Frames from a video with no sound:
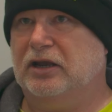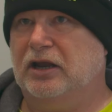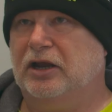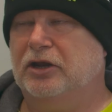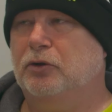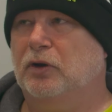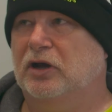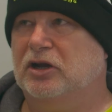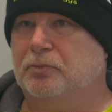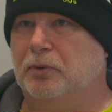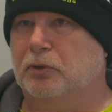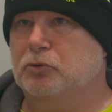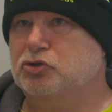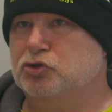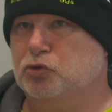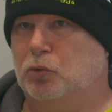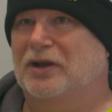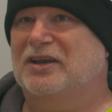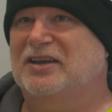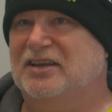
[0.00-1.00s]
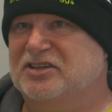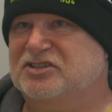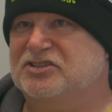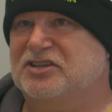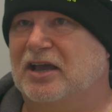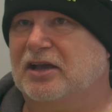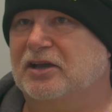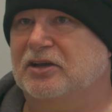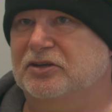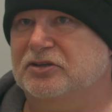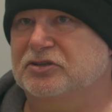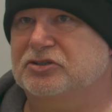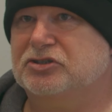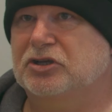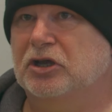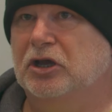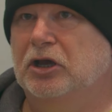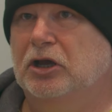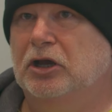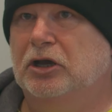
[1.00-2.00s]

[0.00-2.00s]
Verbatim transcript: and I knew I had about 20 seconds